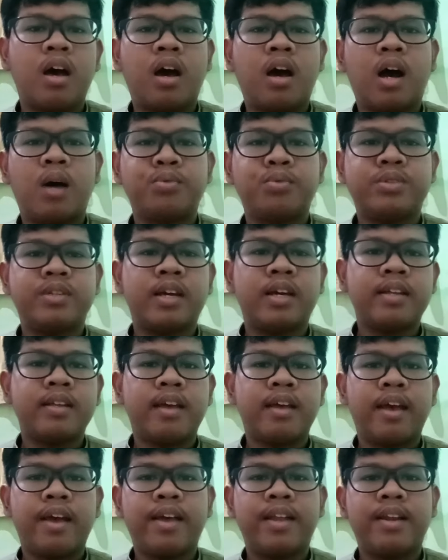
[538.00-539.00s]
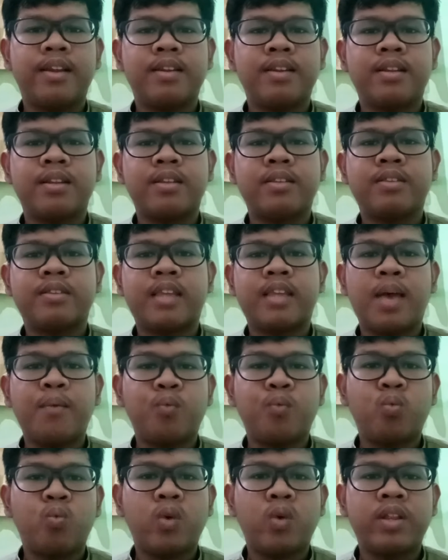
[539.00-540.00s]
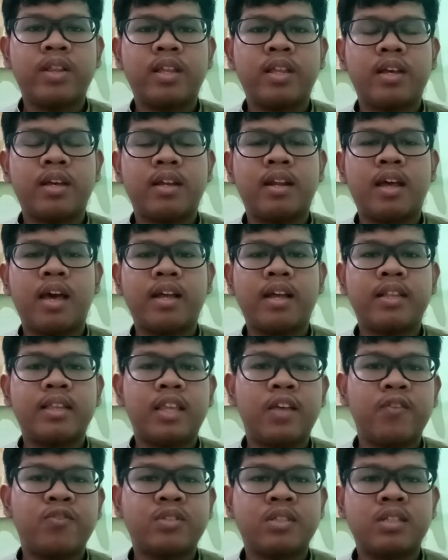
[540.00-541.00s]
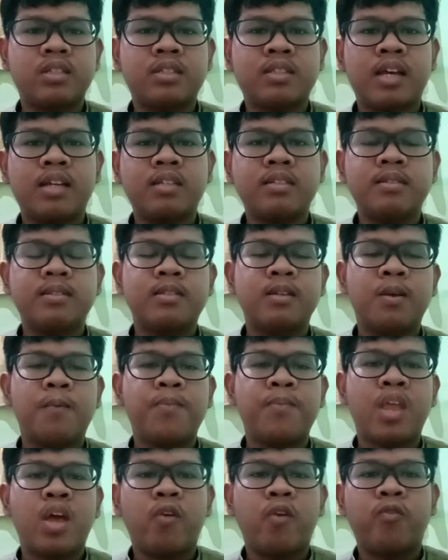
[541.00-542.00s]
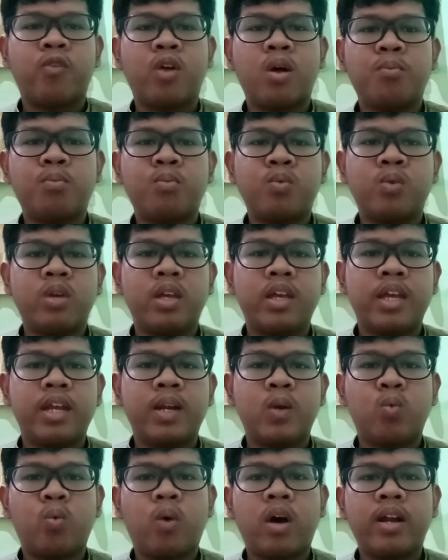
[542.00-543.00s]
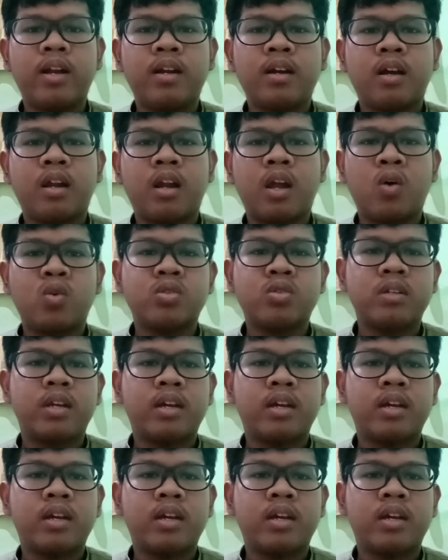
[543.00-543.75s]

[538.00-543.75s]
object, and time with an active sentence. From in one clause, the